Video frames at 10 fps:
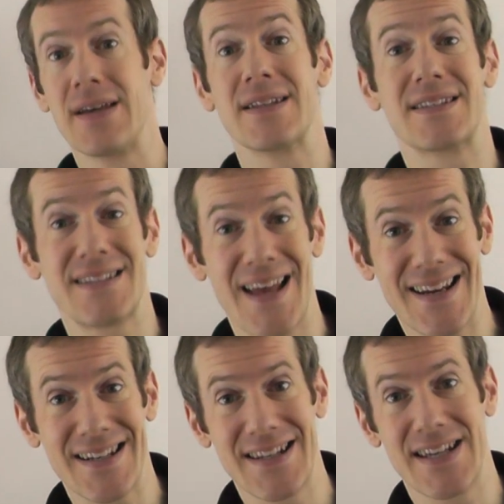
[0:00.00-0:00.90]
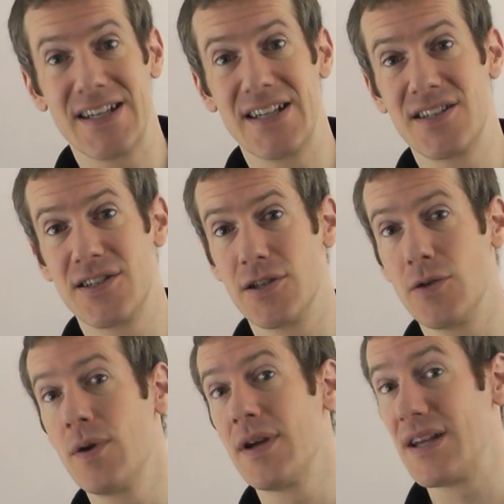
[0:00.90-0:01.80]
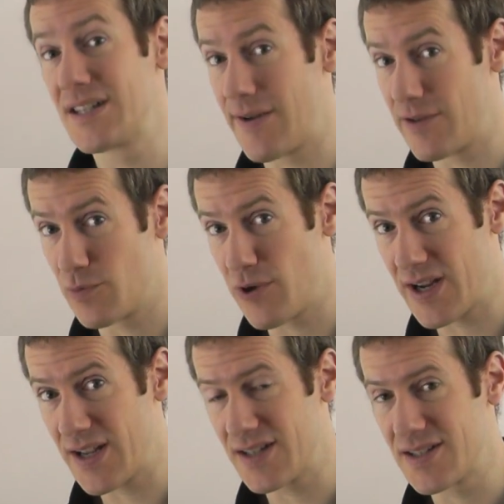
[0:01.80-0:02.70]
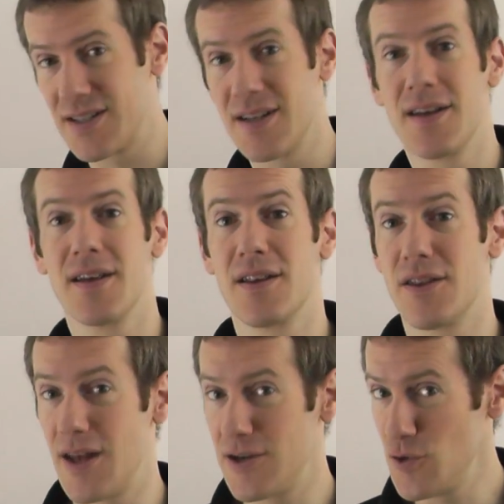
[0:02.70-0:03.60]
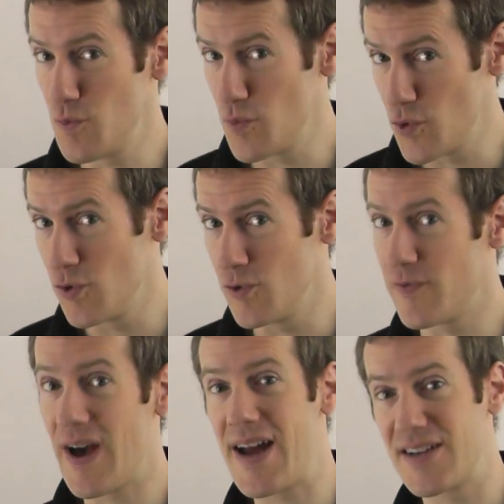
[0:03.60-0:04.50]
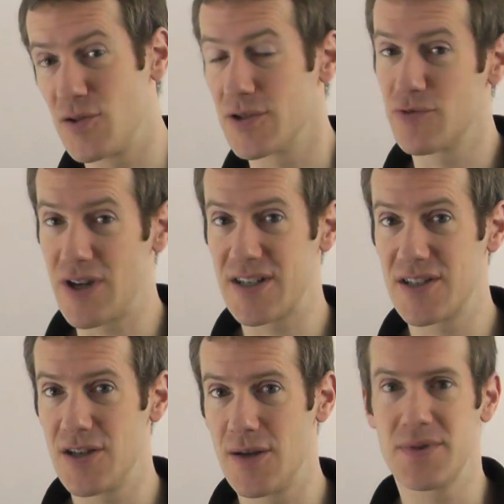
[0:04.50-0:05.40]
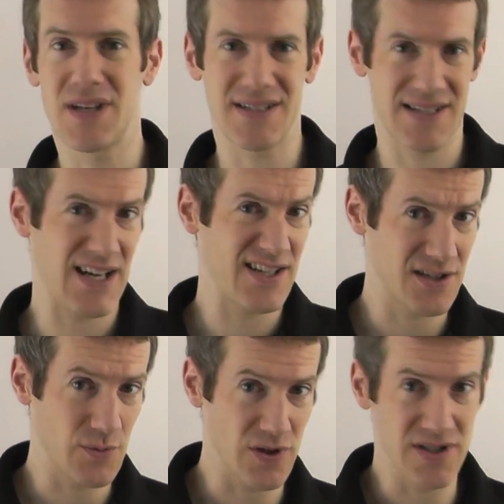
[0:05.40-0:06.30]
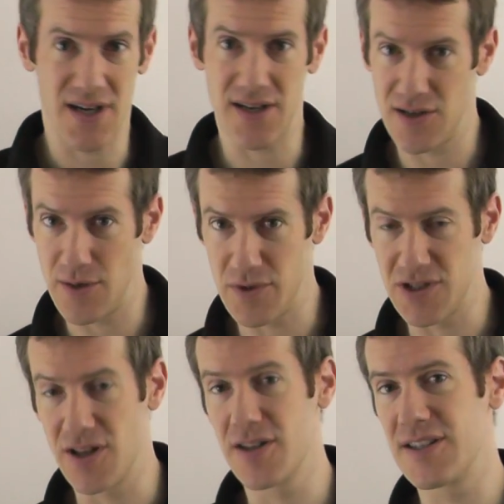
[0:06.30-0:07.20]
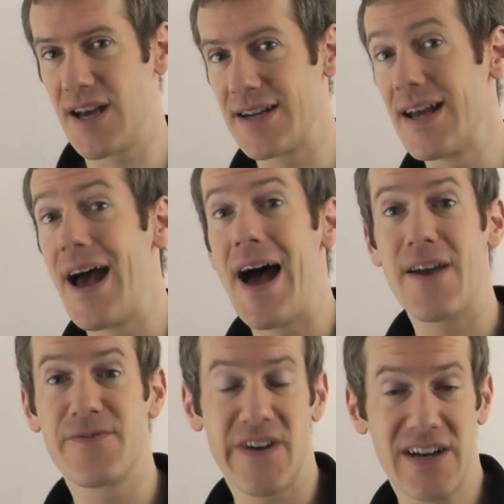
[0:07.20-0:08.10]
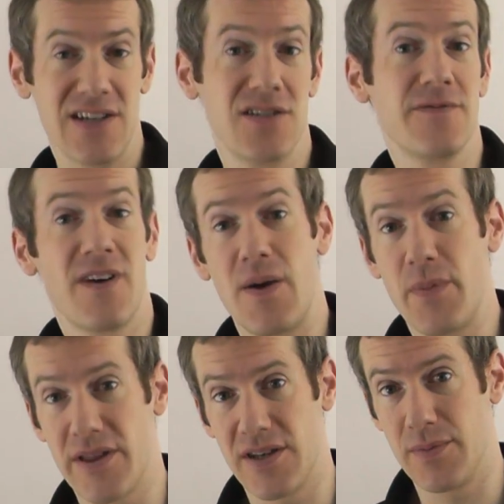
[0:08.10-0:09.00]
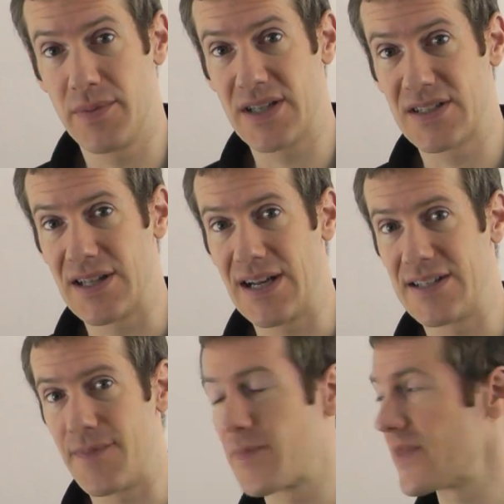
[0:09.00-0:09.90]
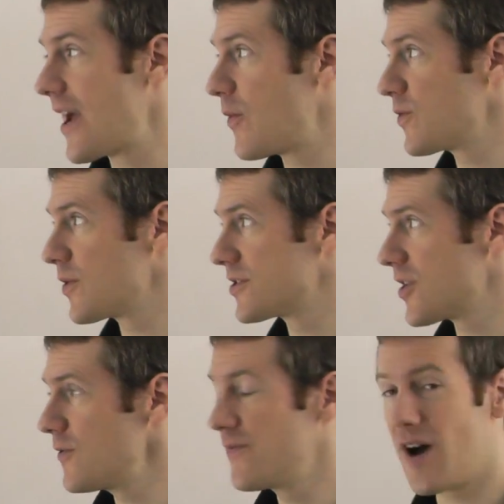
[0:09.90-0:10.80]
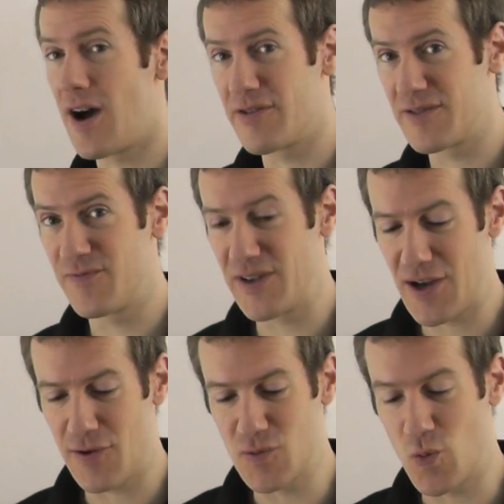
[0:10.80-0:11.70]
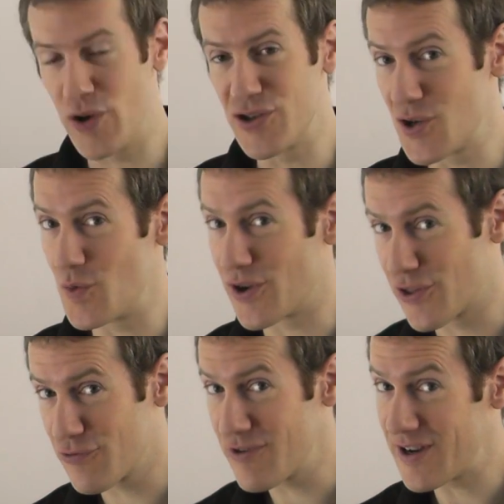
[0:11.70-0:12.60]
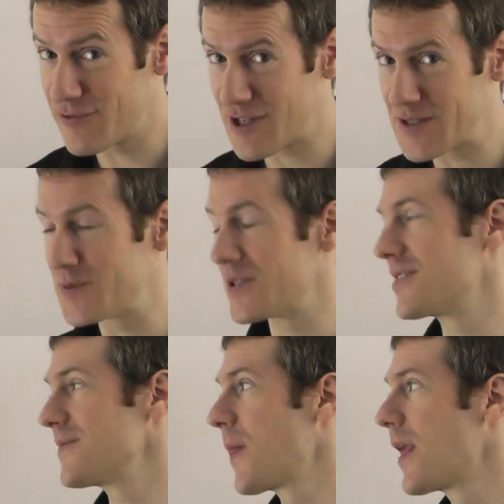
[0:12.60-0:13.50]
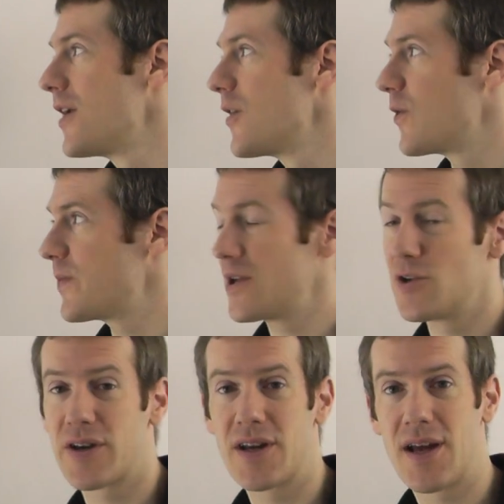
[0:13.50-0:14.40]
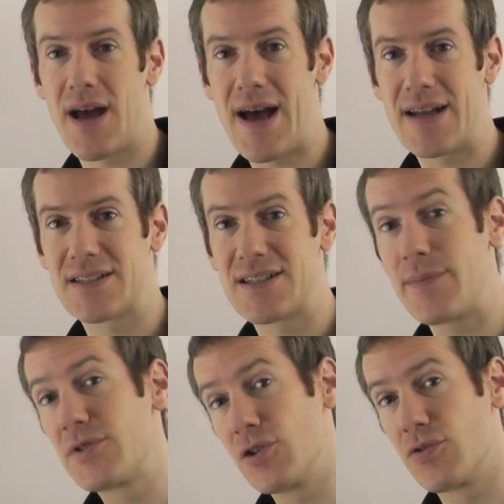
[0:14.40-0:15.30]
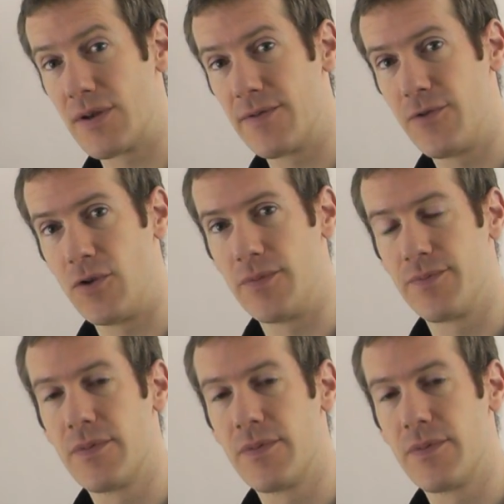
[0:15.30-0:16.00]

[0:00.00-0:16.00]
The second thing you need to do is get rid of brackets. Then you move added or subtracted terms, that's letters to one side, numbers to the other side, and finally you divide by the number next to the letter. Now, so far in videos 1, 2 and 3 of transposition, we've been looking at steps 2, 3 and 4.